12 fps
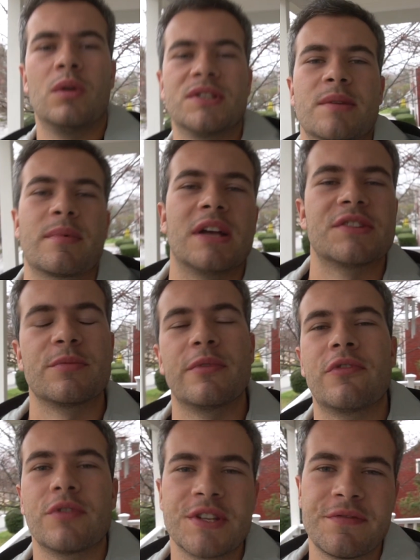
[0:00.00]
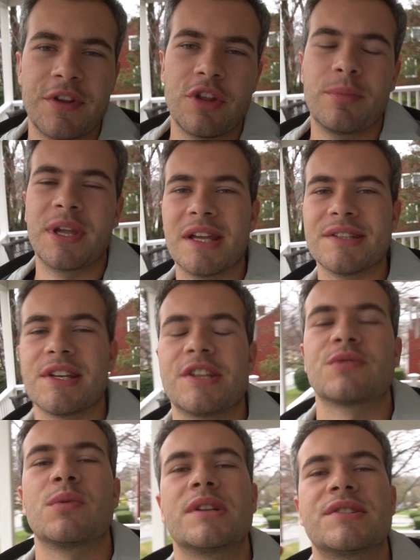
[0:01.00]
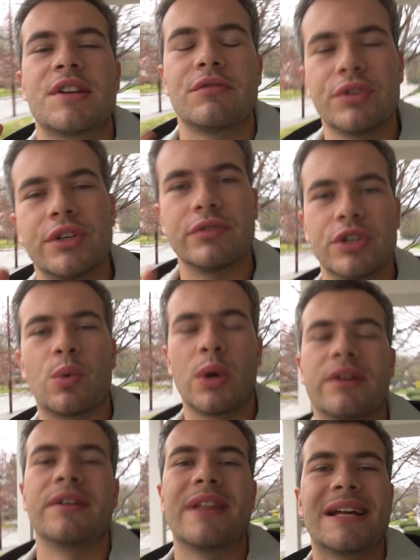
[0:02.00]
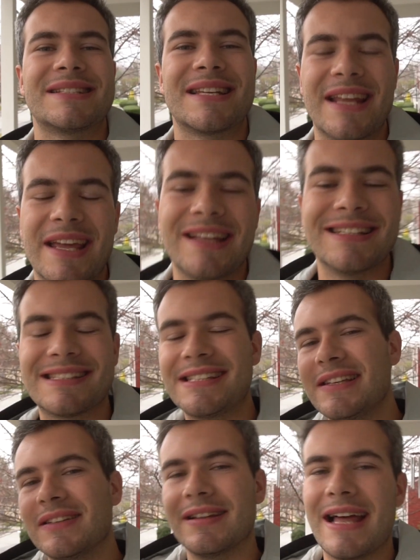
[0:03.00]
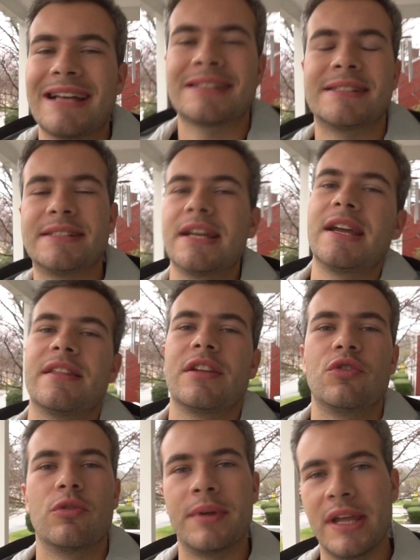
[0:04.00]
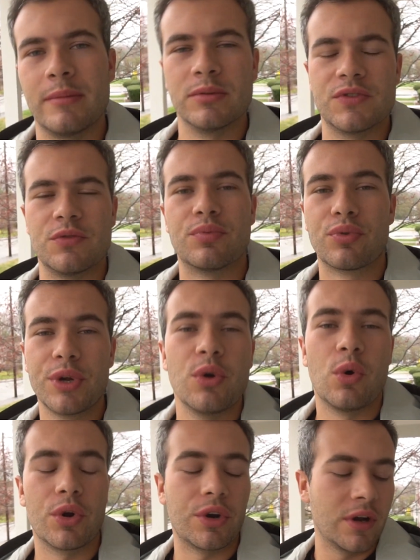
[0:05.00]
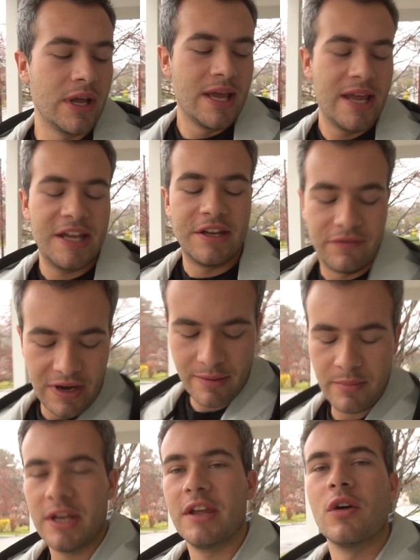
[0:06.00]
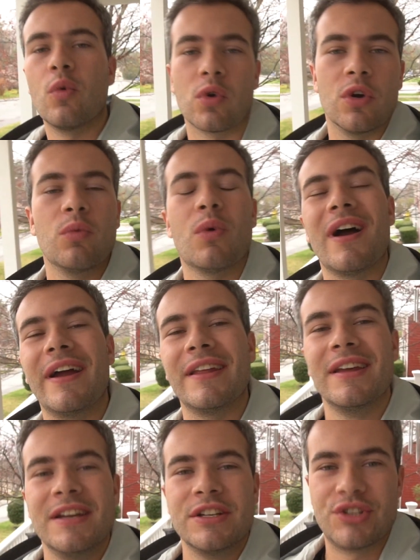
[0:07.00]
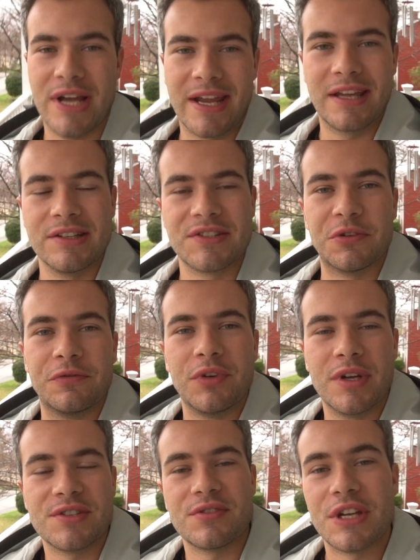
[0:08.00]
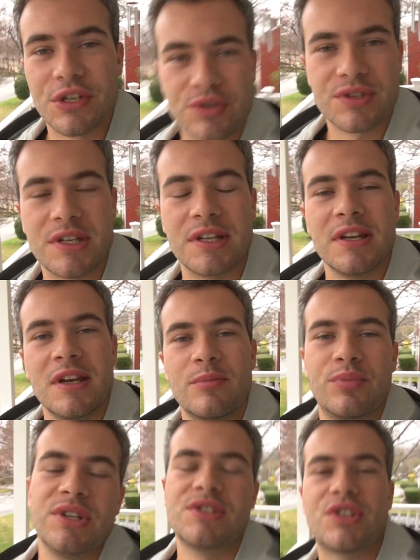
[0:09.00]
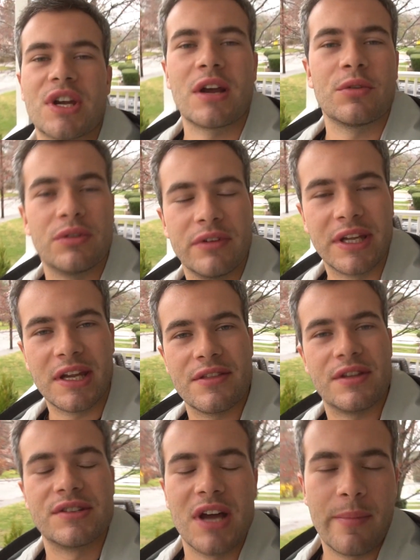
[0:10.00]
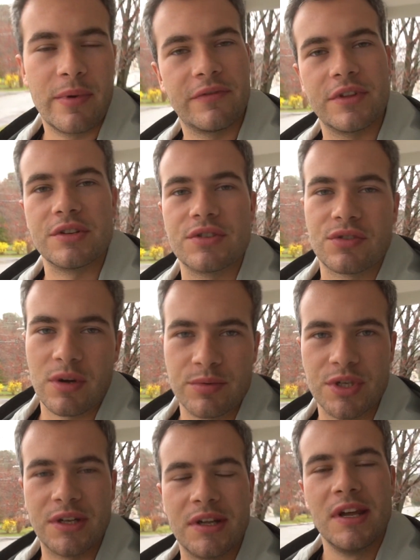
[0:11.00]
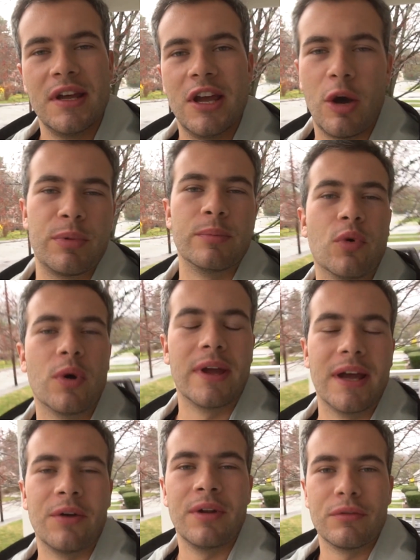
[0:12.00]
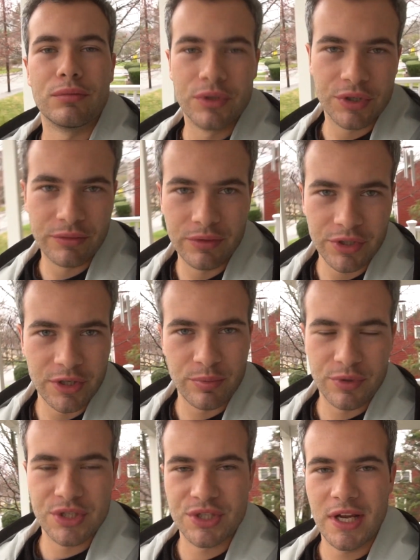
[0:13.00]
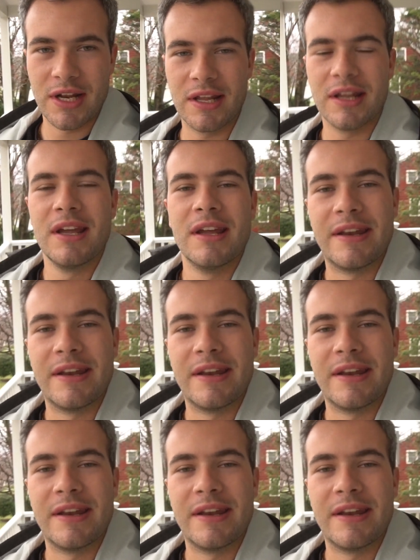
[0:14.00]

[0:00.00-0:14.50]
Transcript: What's up, guys? So before this video begins, I just wanted to say really quickly that today is the last day that you'll be able to pre-order a Divine Media Worldwide jacket. So if you guys are interested, please check out the link in the top of the description. Help your boy out. Really appreciate it.